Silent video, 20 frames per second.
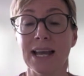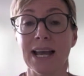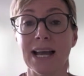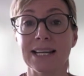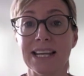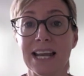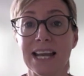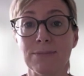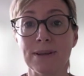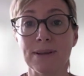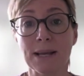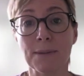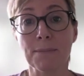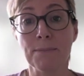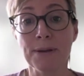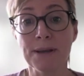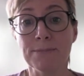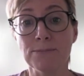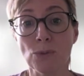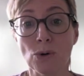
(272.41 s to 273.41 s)
enabling a
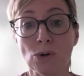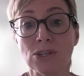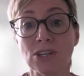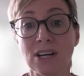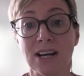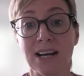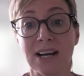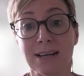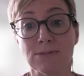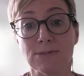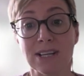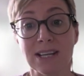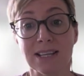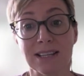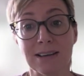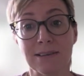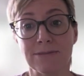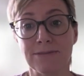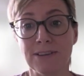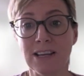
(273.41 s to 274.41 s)
bit more time to get
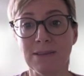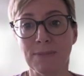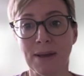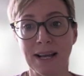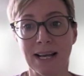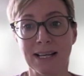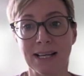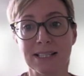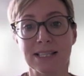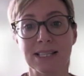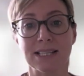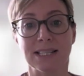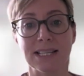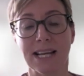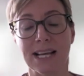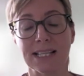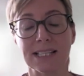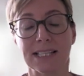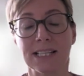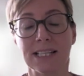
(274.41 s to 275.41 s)
their feet back under the
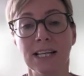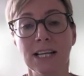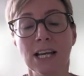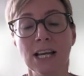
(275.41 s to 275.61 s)
desk